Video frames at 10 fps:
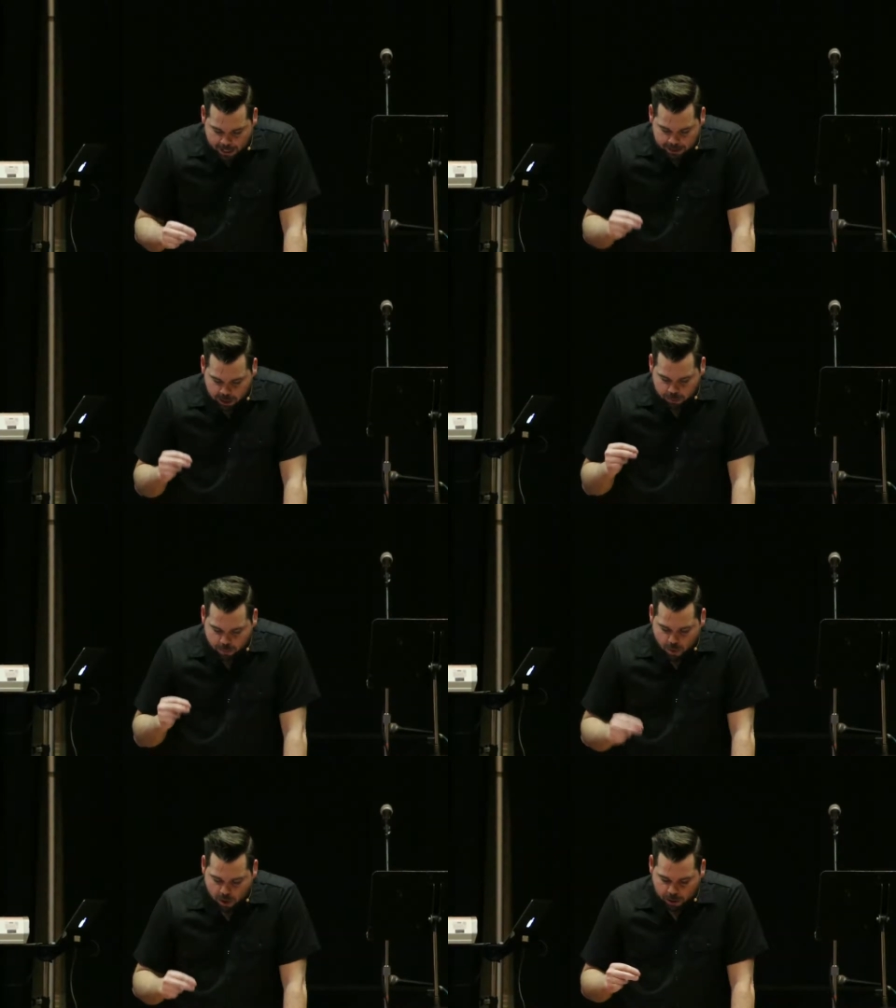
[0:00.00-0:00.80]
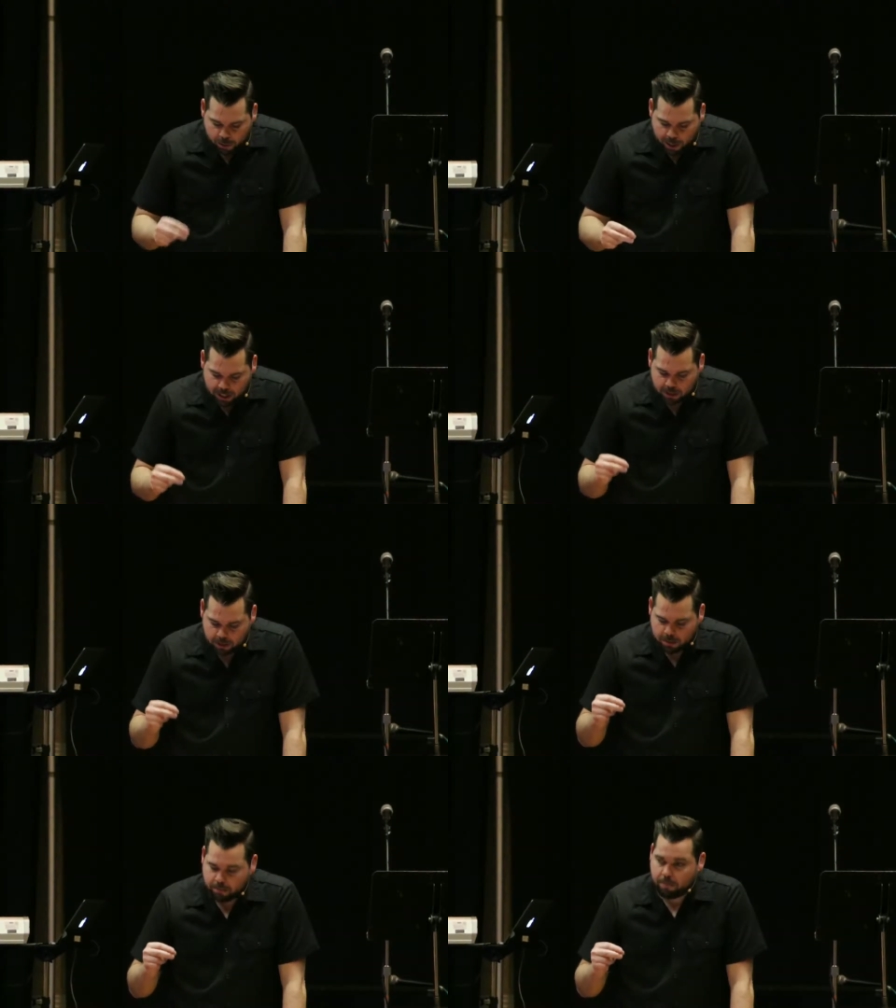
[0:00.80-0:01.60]
access more
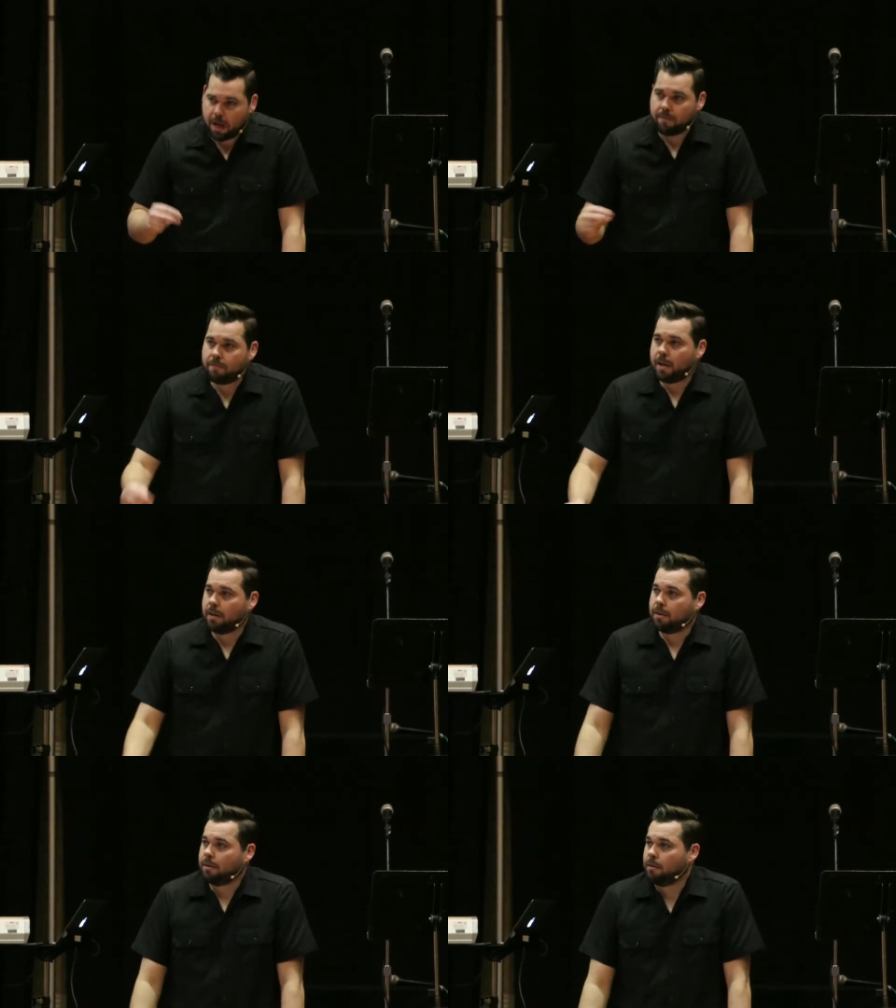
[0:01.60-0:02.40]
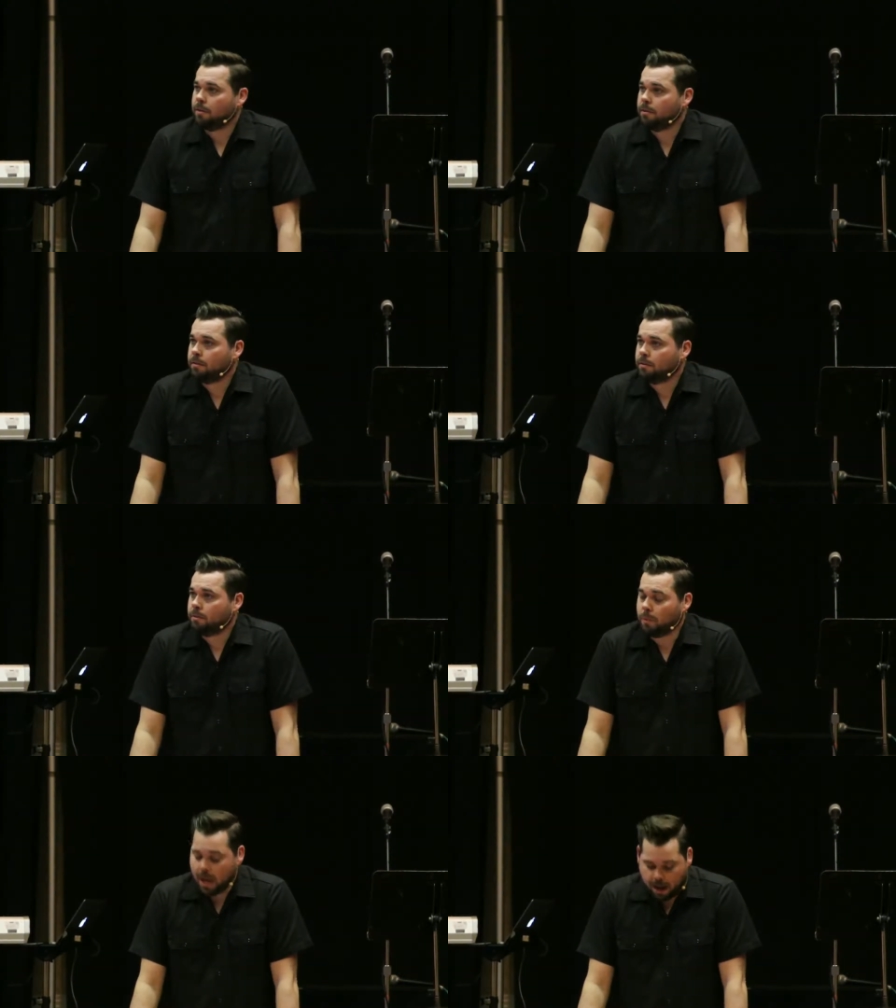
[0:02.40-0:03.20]
grace by faith,
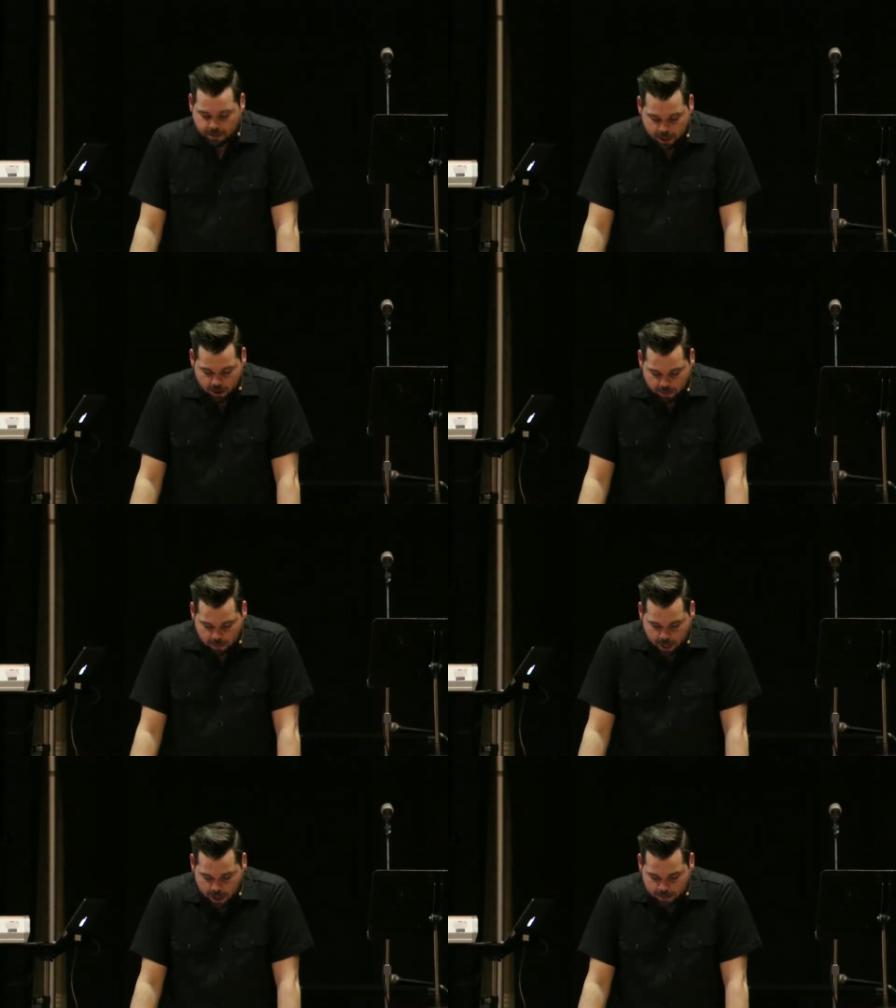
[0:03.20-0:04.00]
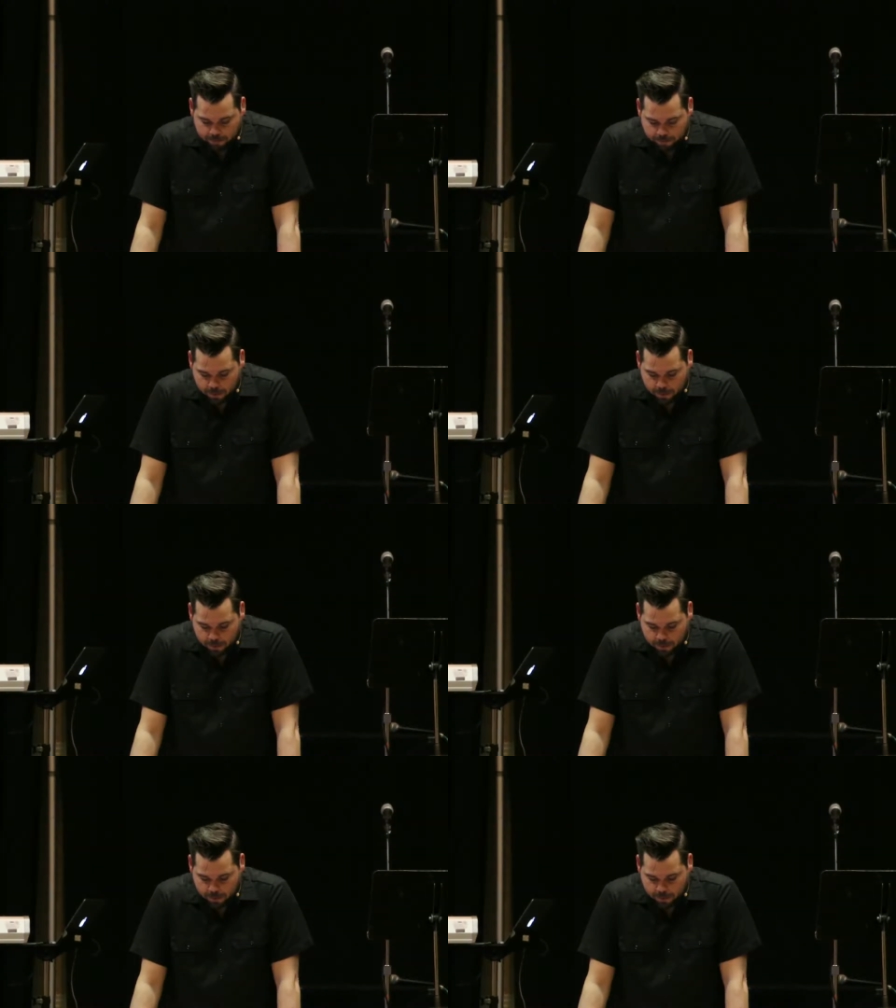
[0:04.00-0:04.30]
we have to hear from God.